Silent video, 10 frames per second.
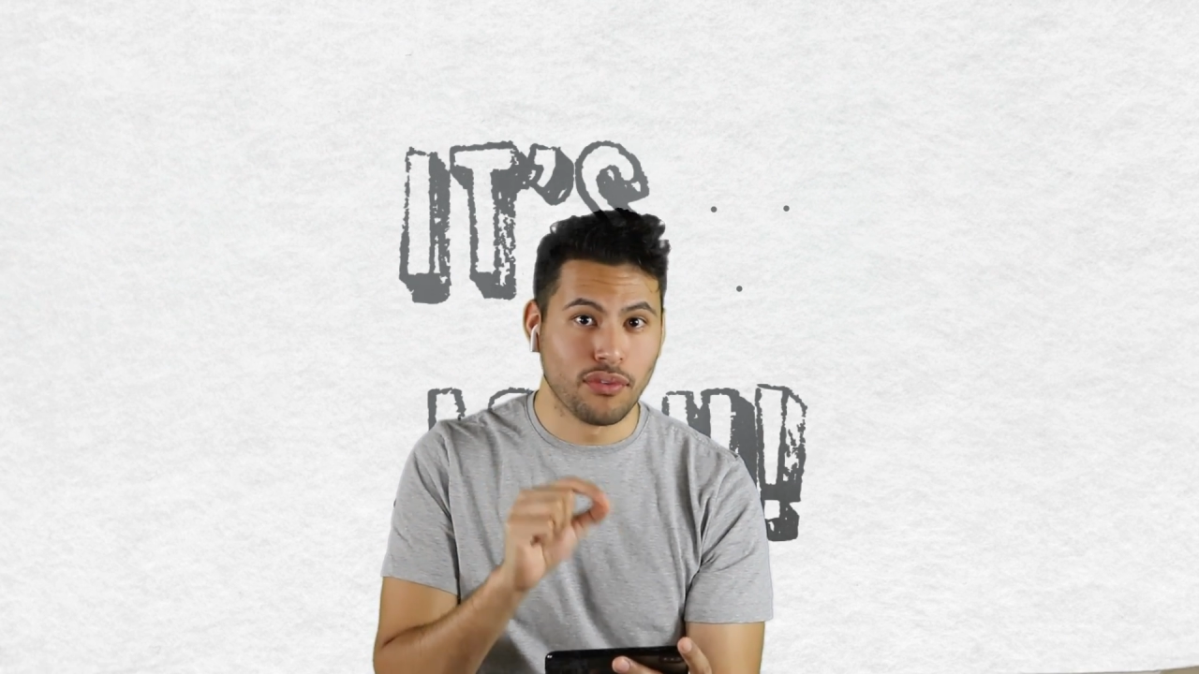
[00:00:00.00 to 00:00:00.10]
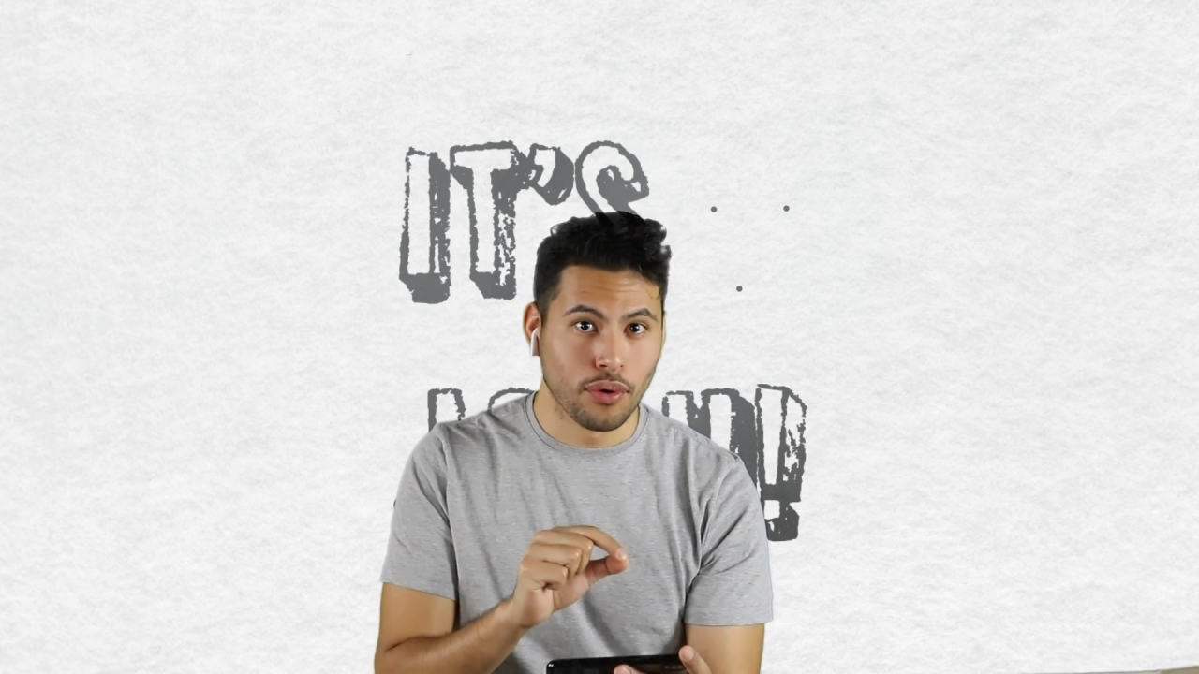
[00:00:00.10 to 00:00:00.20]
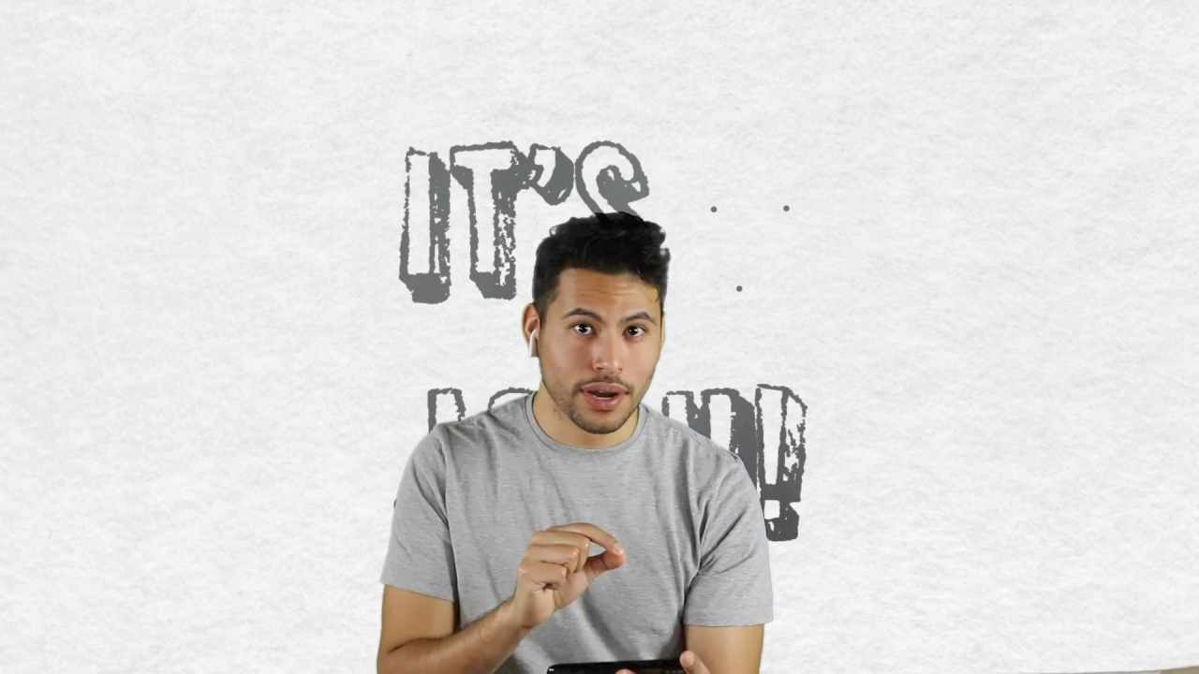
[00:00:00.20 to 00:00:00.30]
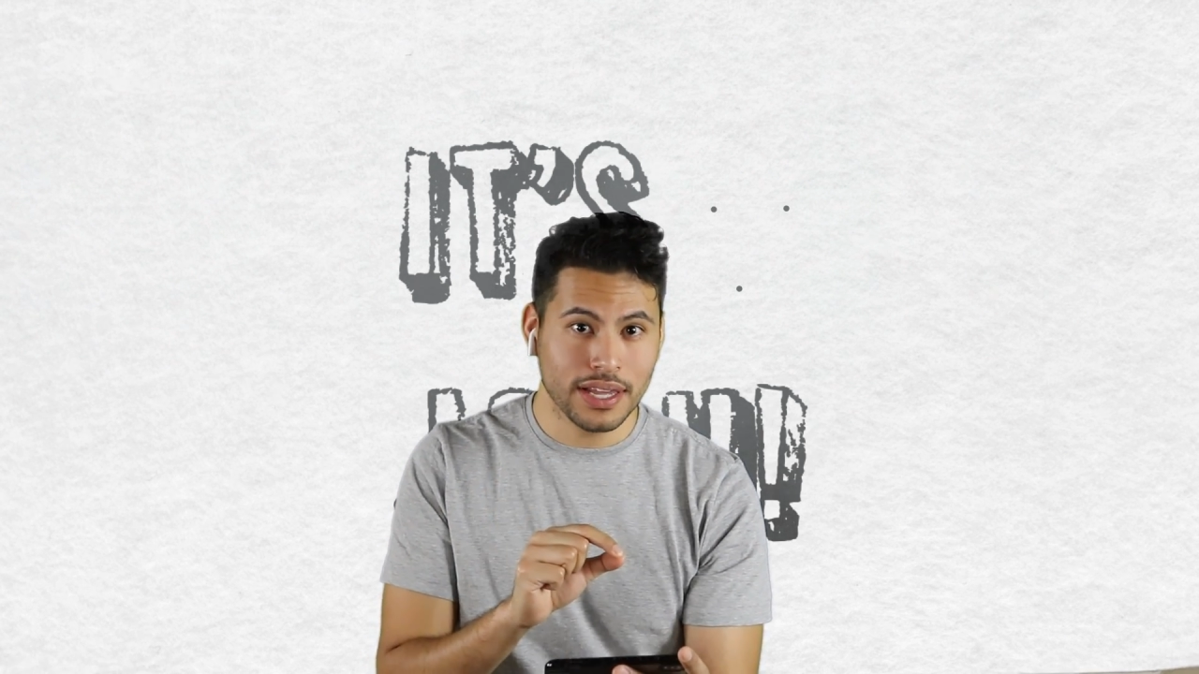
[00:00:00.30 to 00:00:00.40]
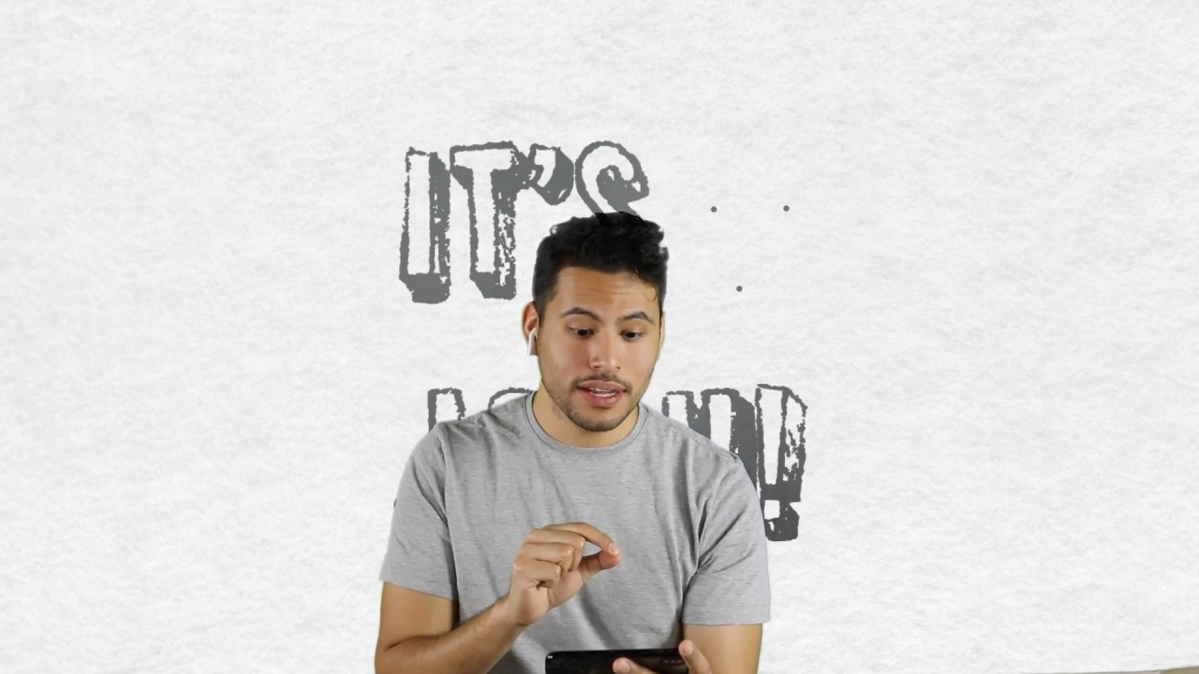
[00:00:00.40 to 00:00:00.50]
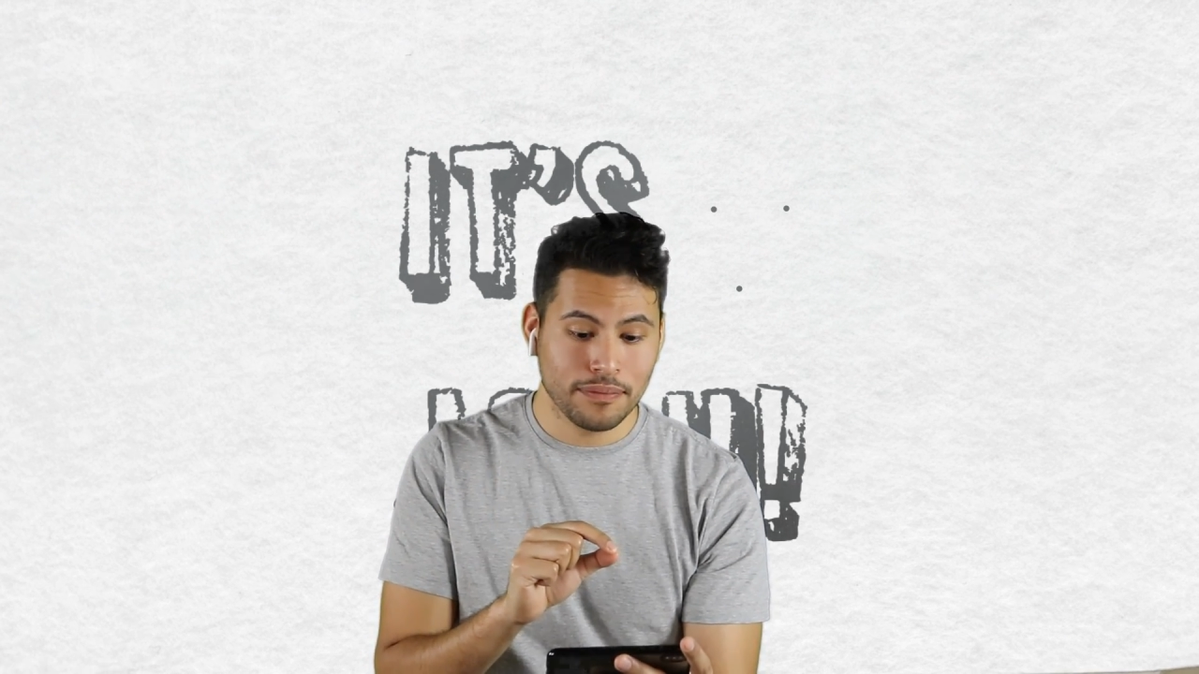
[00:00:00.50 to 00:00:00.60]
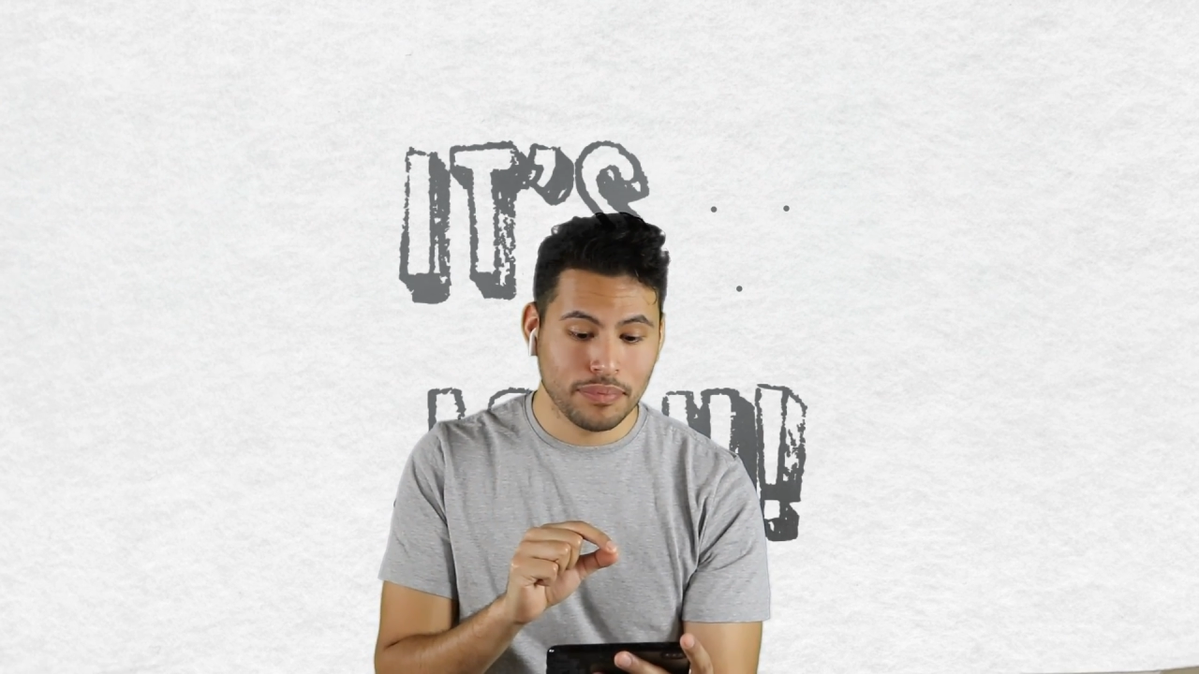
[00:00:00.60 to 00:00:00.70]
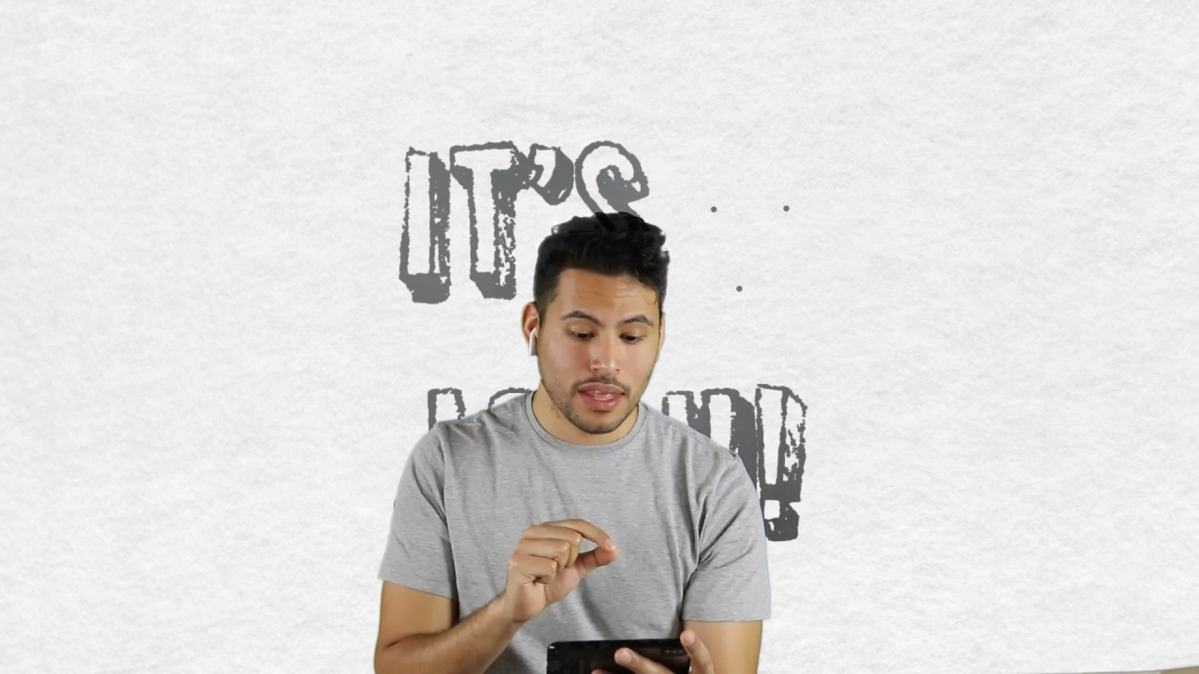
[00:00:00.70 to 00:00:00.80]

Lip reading: void,